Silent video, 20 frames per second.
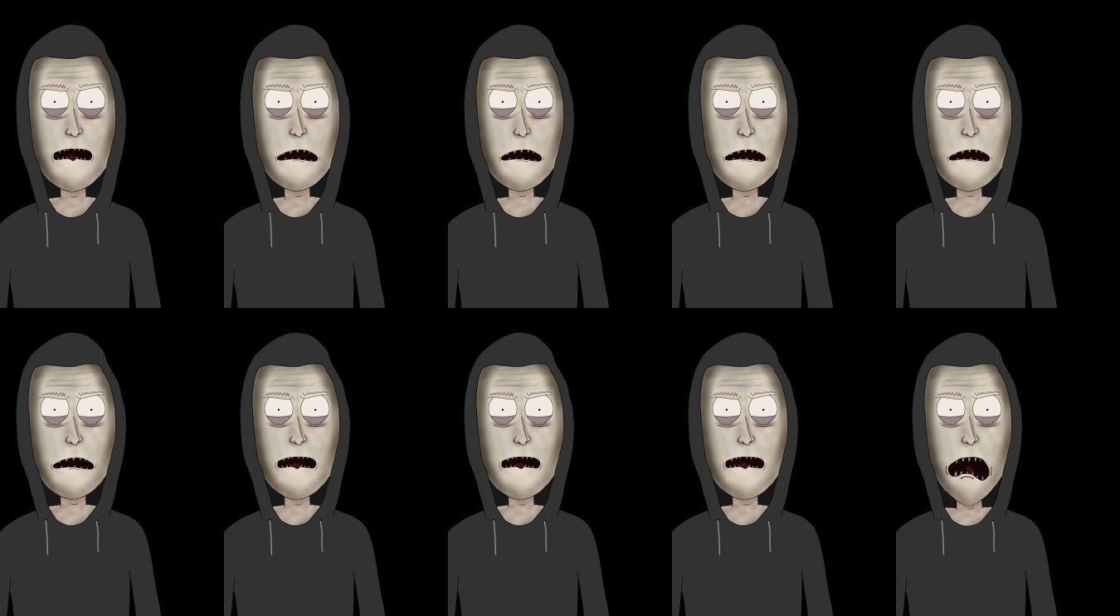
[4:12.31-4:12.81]

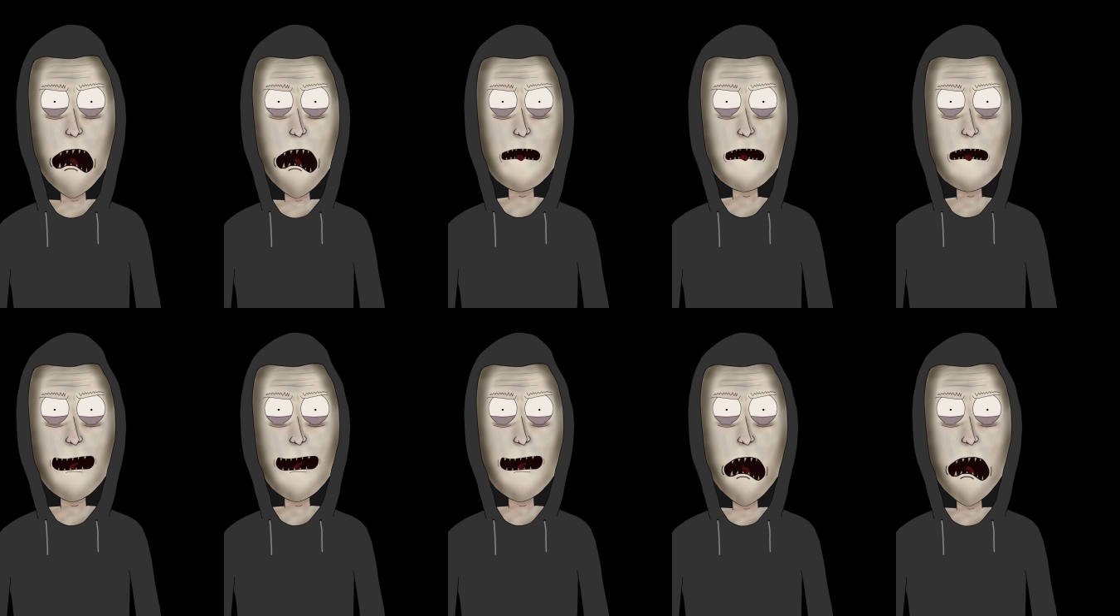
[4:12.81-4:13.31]
and
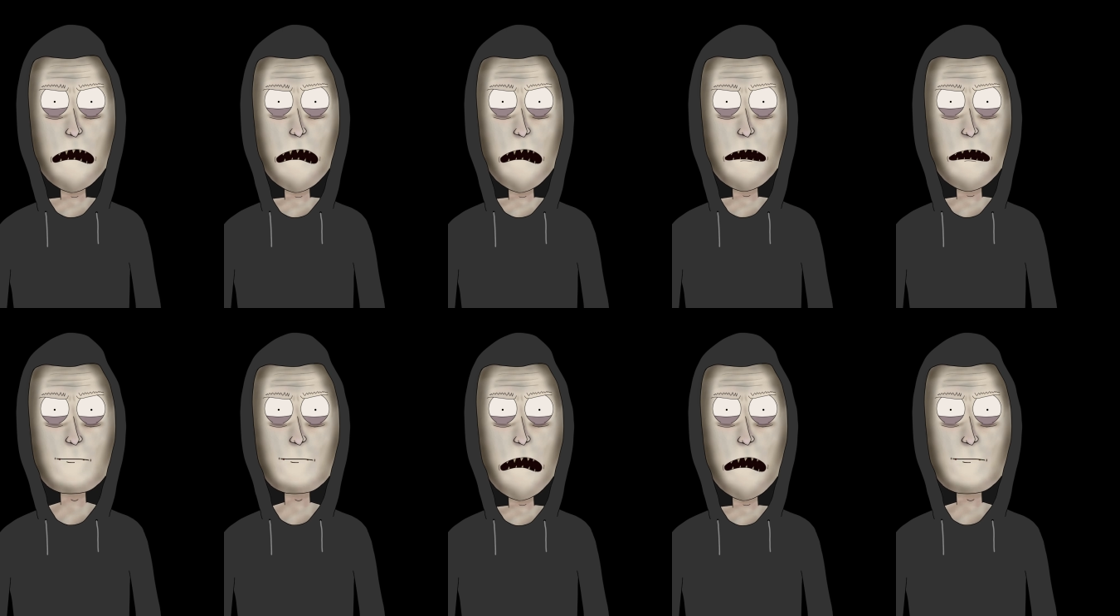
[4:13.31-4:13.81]
continued to watch
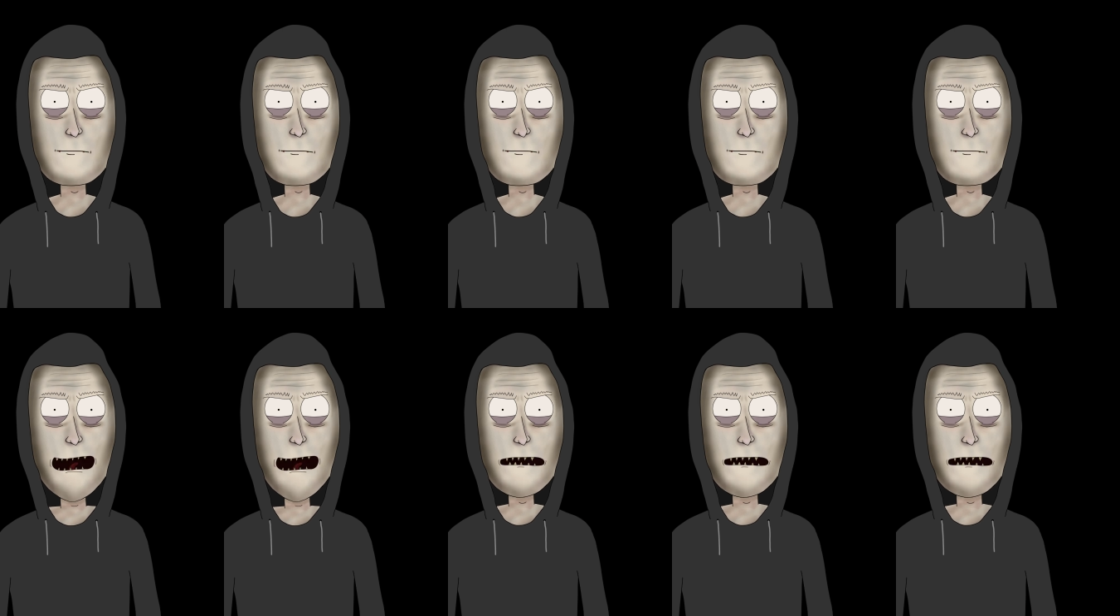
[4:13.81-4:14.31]
it
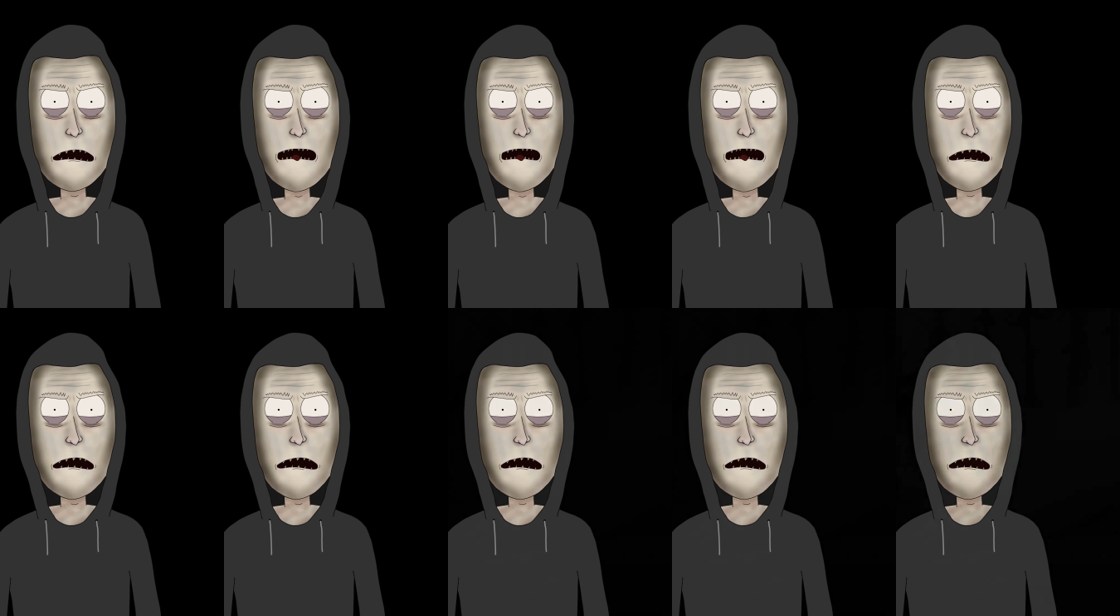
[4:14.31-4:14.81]
as it reached
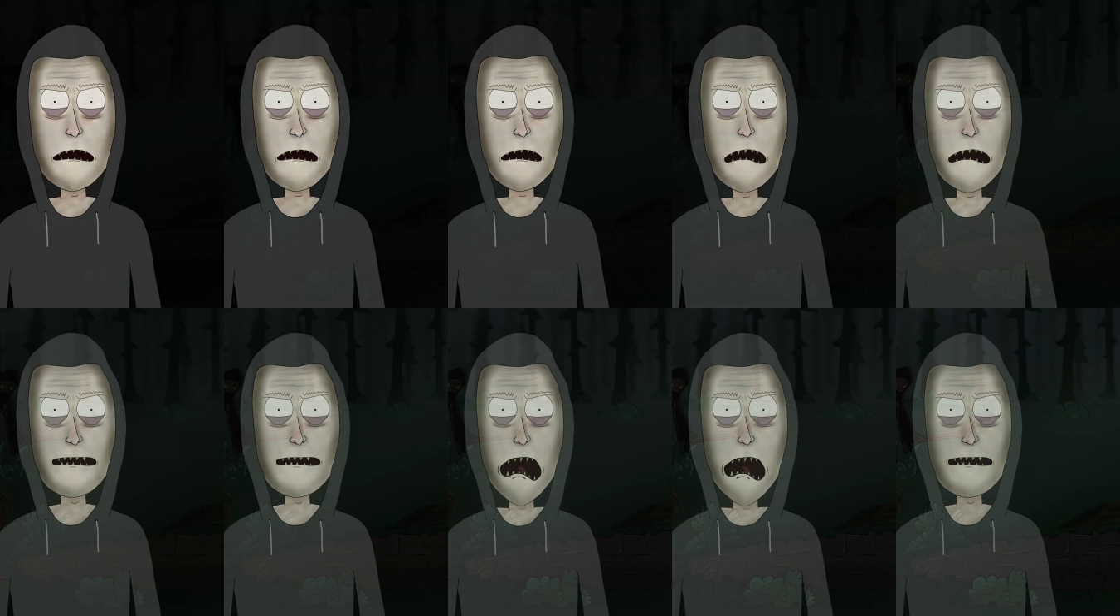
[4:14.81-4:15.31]
the pit and then
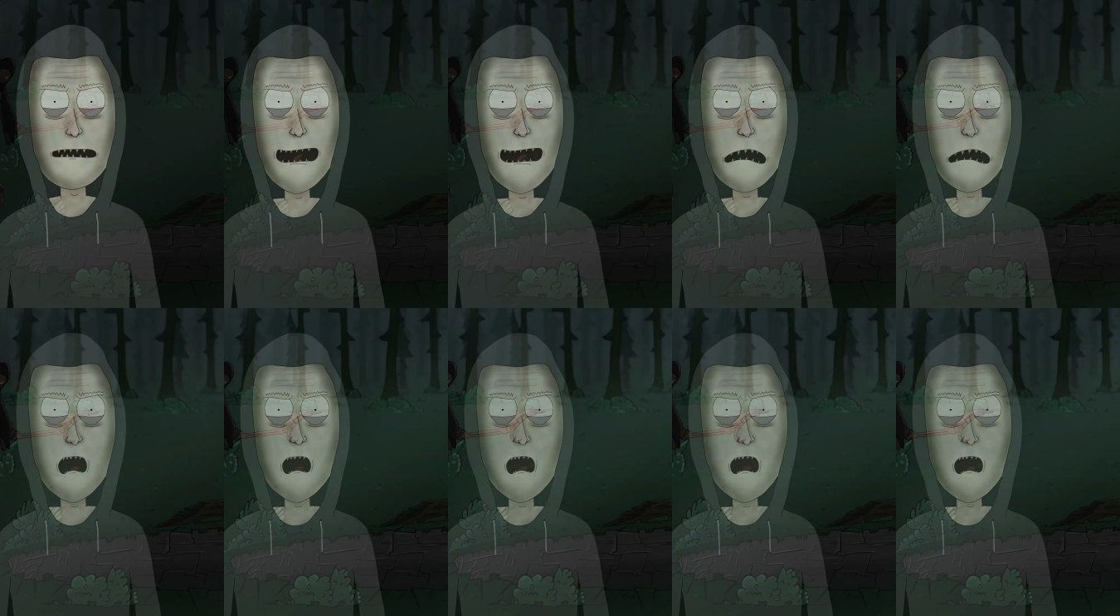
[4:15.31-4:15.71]
hurled the